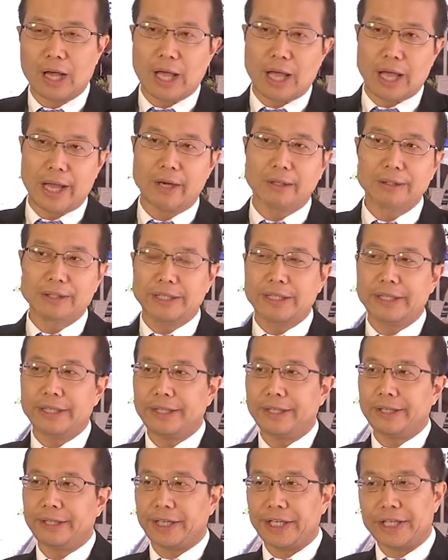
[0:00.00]

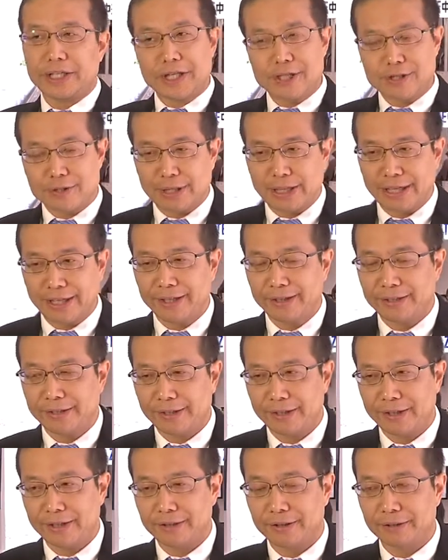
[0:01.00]
LTE initially,
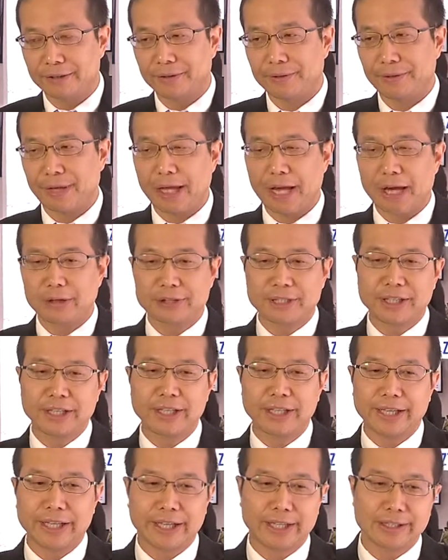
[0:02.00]

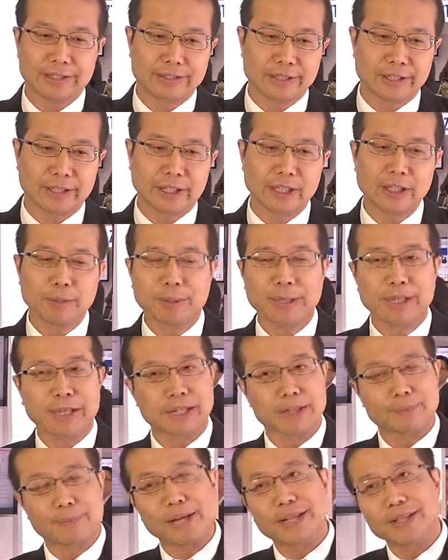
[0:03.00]
LTE is a little bit
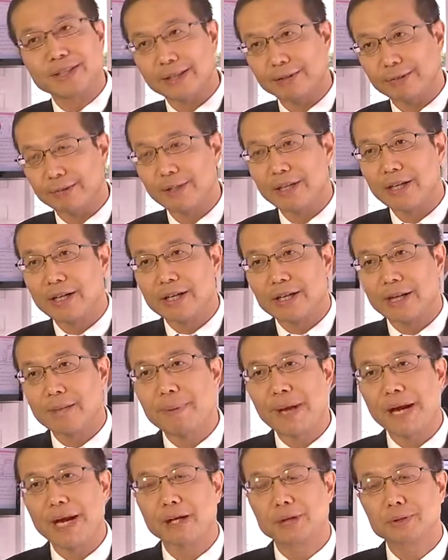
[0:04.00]
expensive
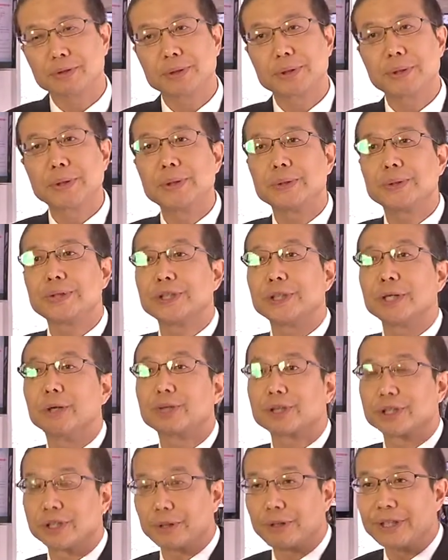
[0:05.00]
compared to 2G
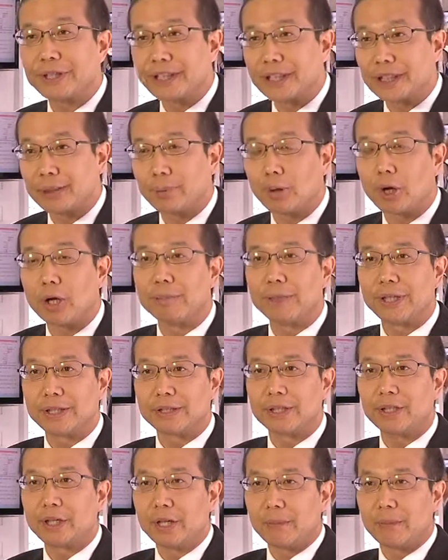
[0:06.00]
or 3G deployment,